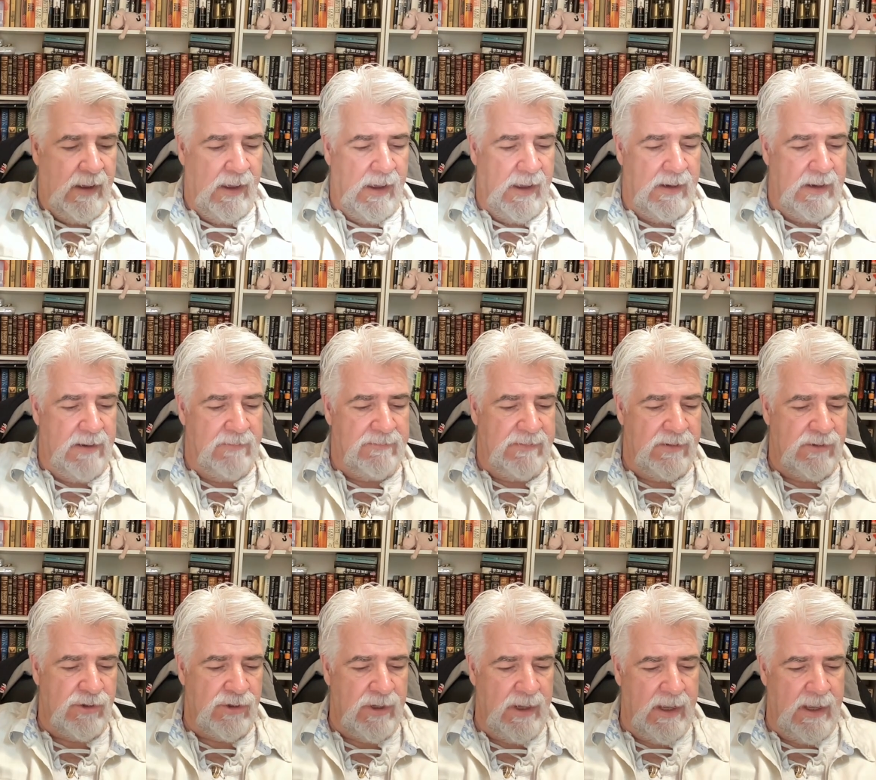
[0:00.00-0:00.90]
And if it
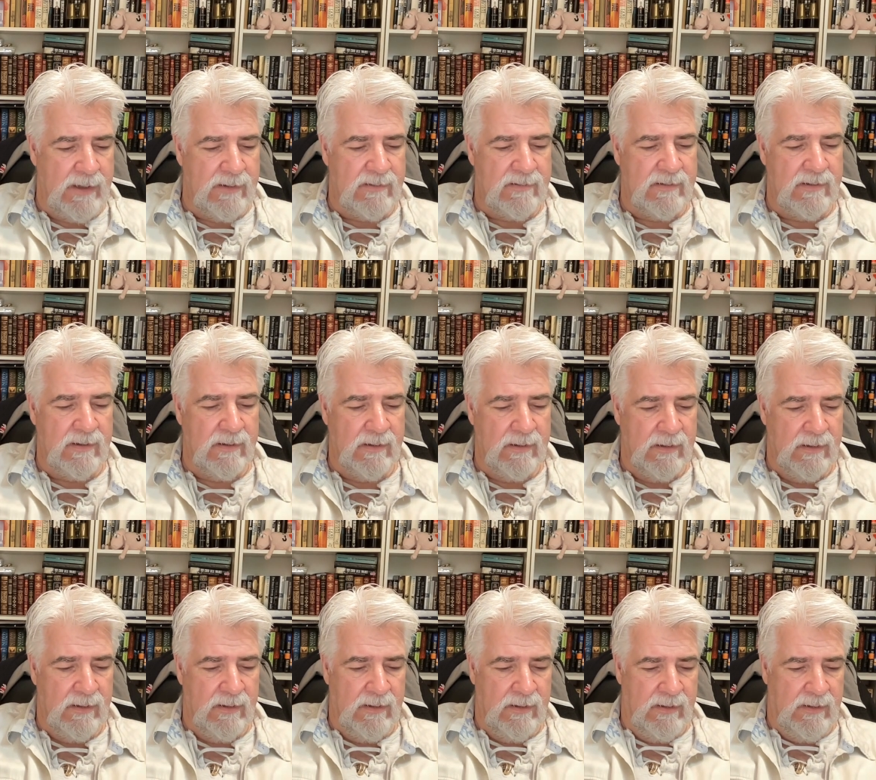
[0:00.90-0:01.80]
chanced
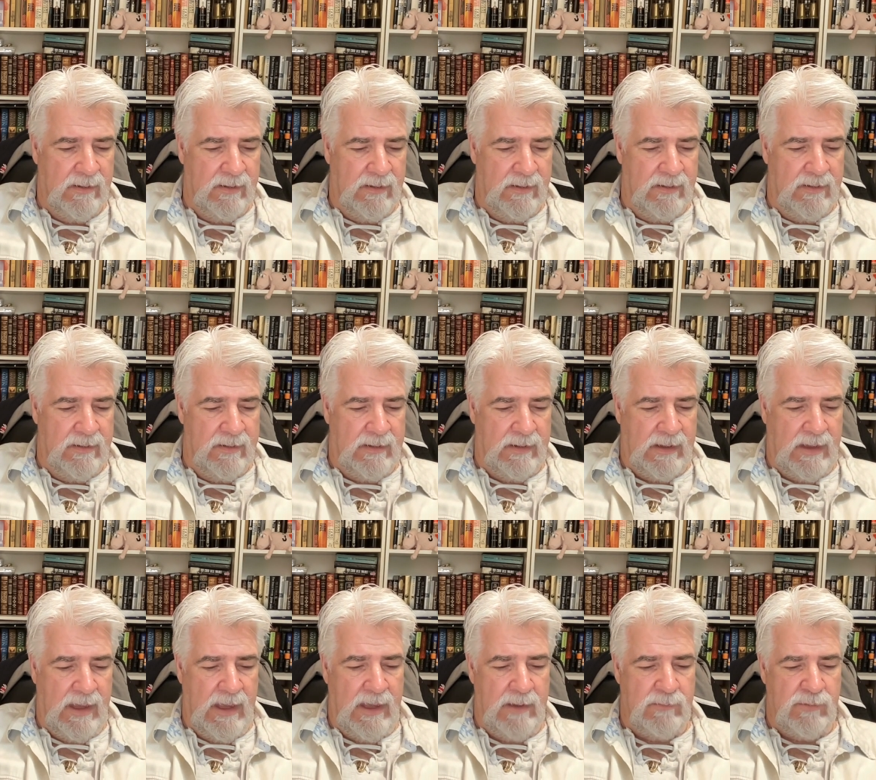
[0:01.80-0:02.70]
the
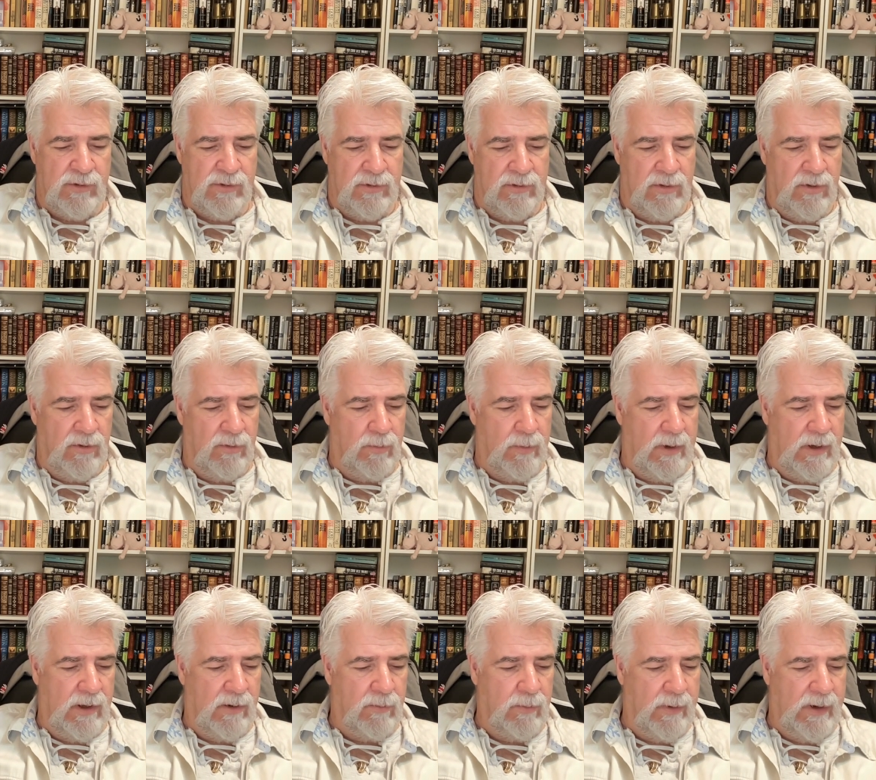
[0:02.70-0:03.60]
game should go
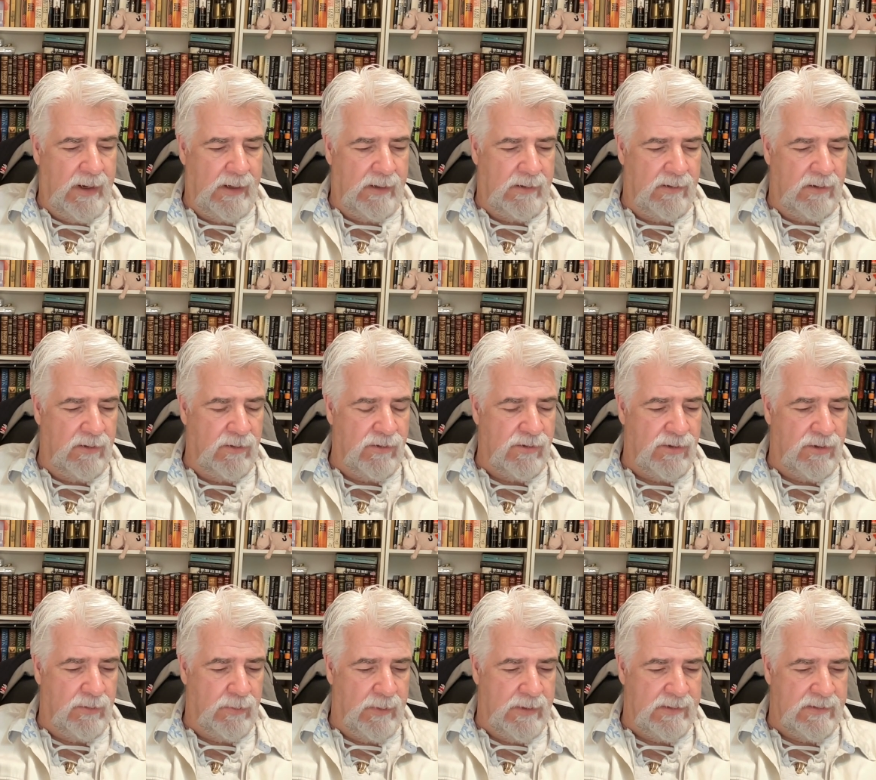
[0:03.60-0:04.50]
aright,
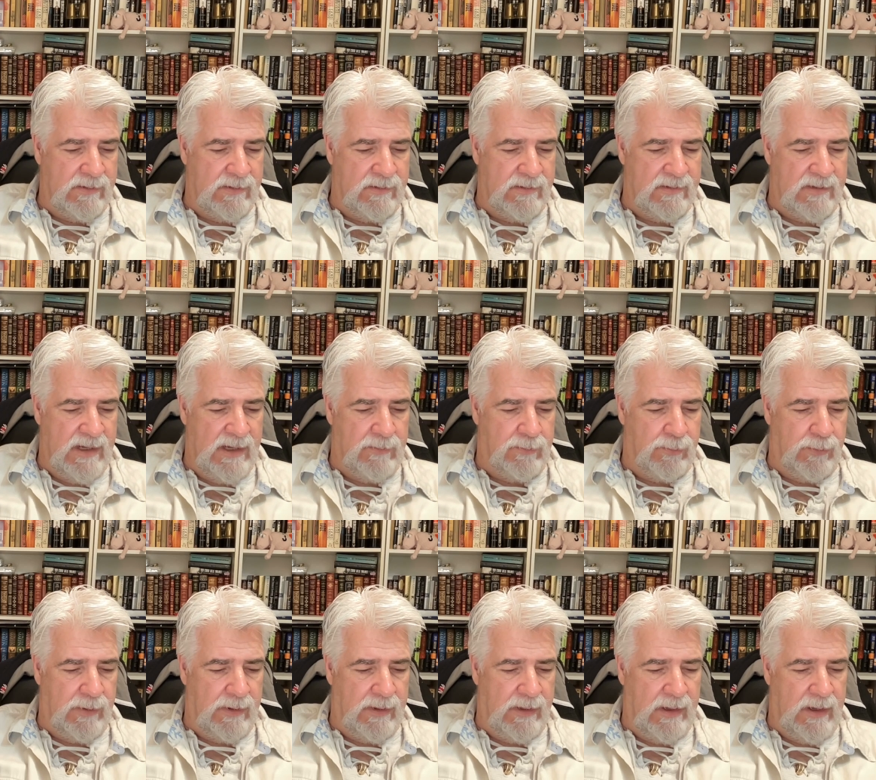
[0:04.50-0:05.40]
she was to sleep
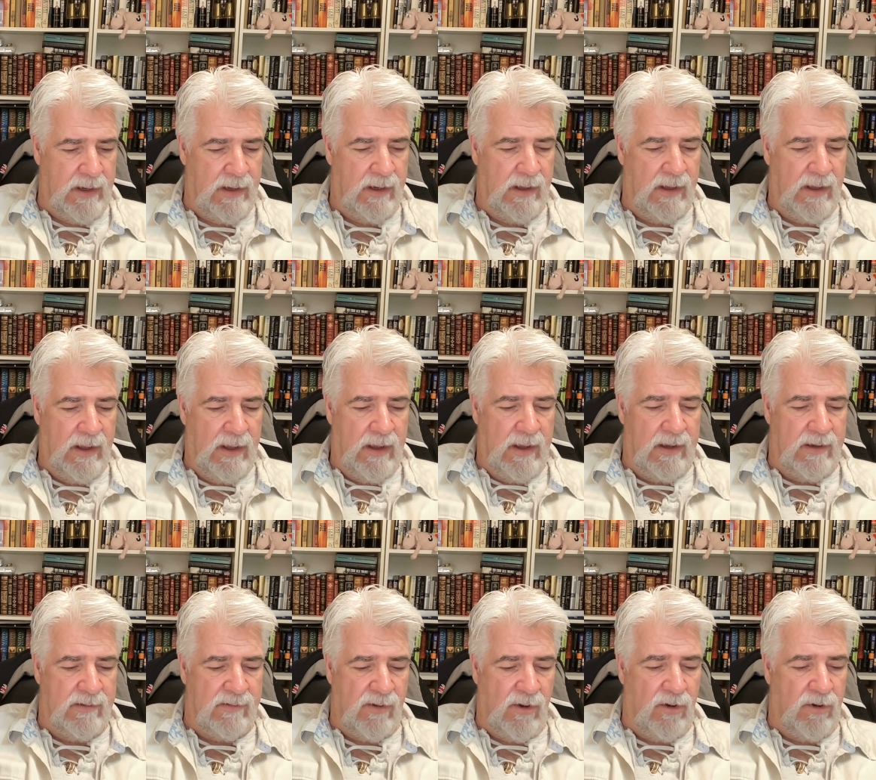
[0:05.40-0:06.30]
within
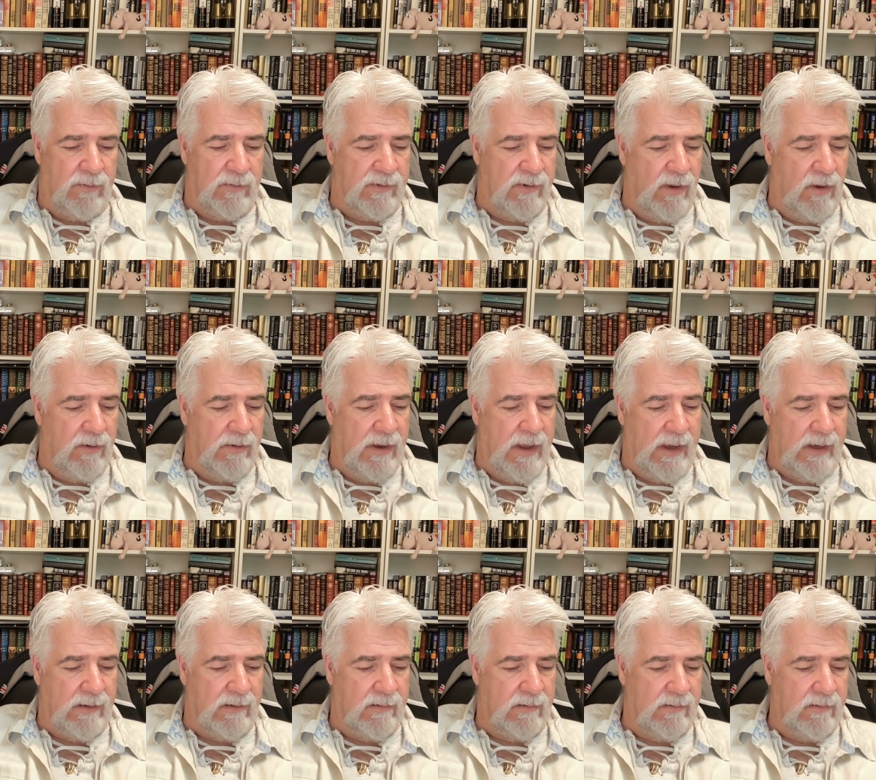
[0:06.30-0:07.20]
his arms all
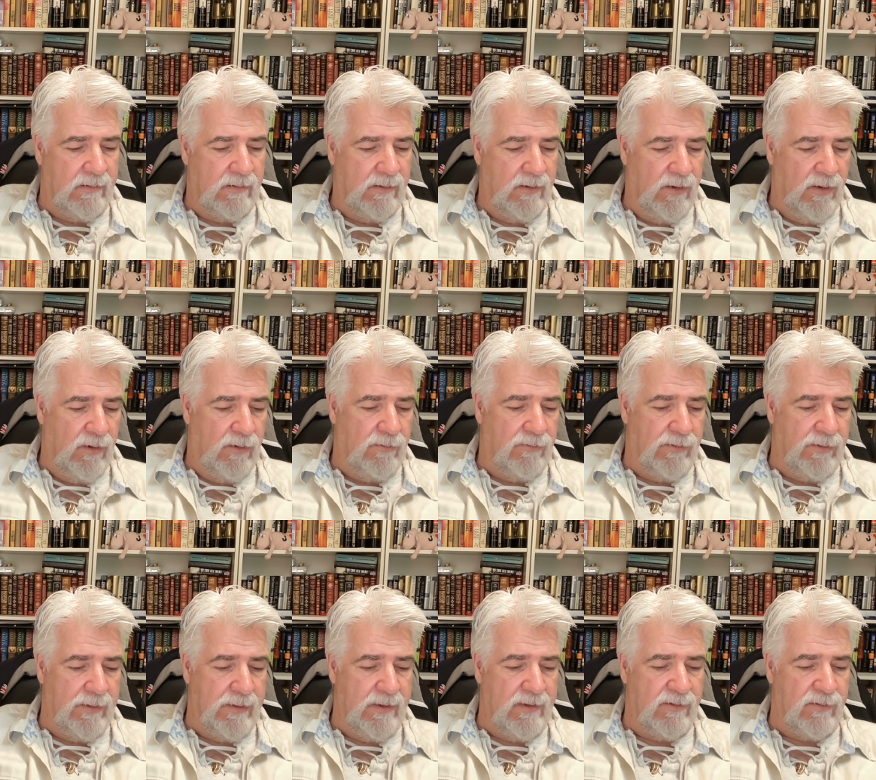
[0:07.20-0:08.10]
night, for
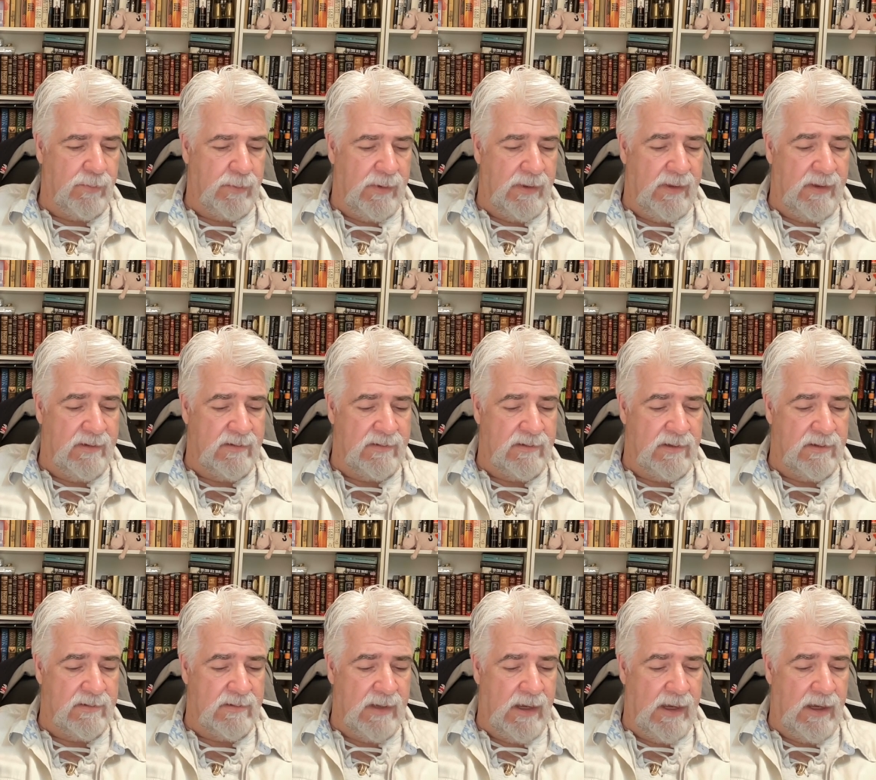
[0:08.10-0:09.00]
this was his
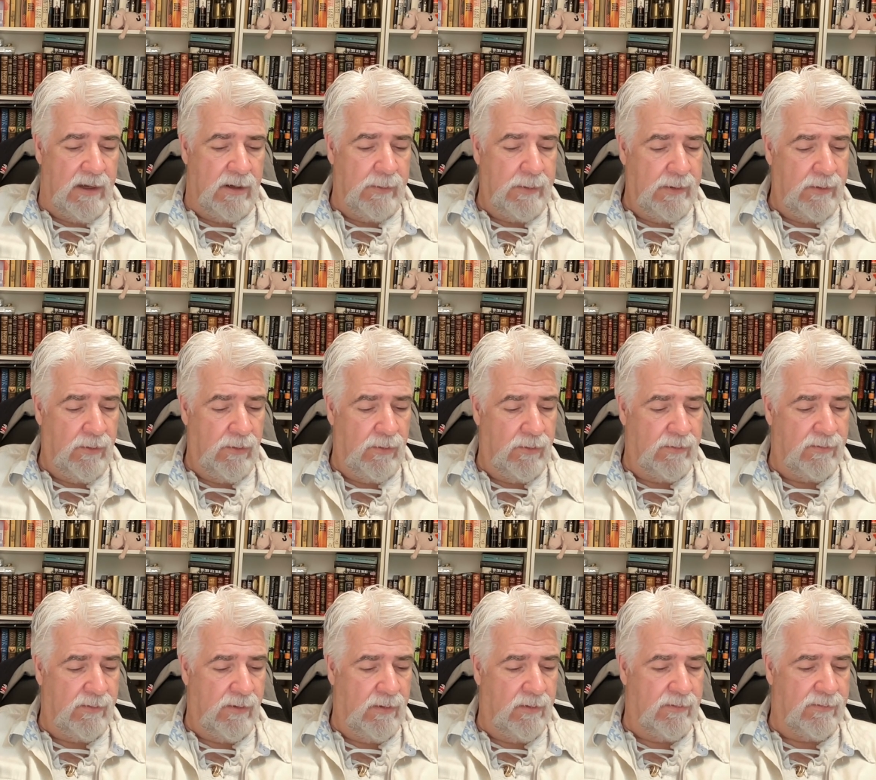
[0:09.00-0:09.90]
desire and hers
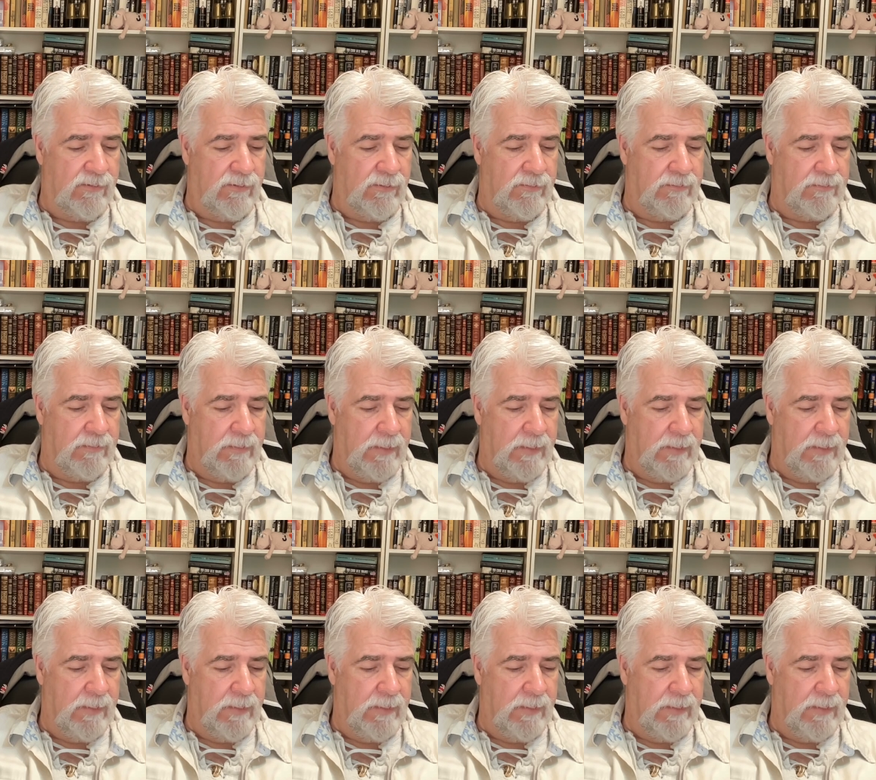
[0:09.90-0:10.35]
also.